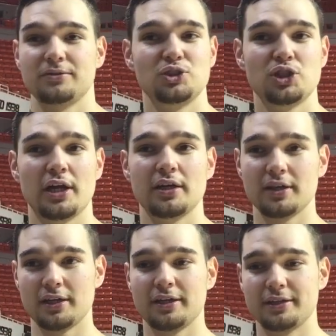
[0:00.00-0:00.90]
just trying
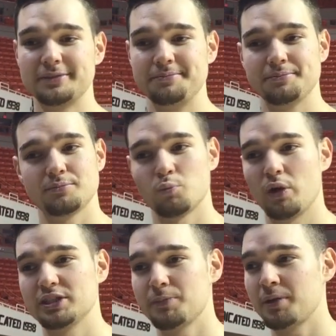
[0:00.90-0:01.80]
to
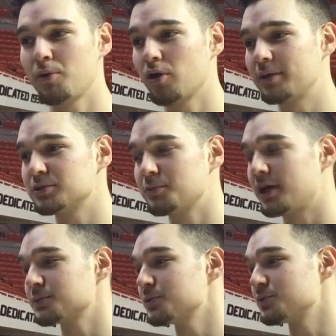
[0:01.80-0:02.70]
win as many ball games as
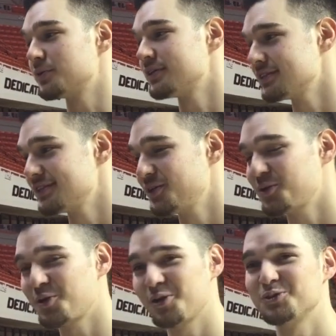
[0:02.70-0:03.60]
possible is my
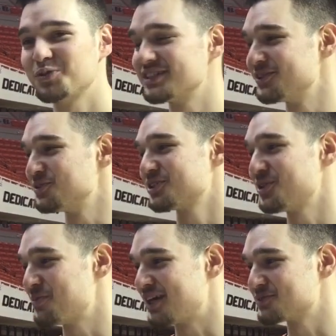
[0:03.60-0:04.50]
New Year's resolution
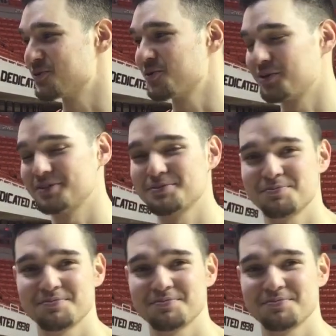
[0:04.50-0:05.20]
on the basketball court.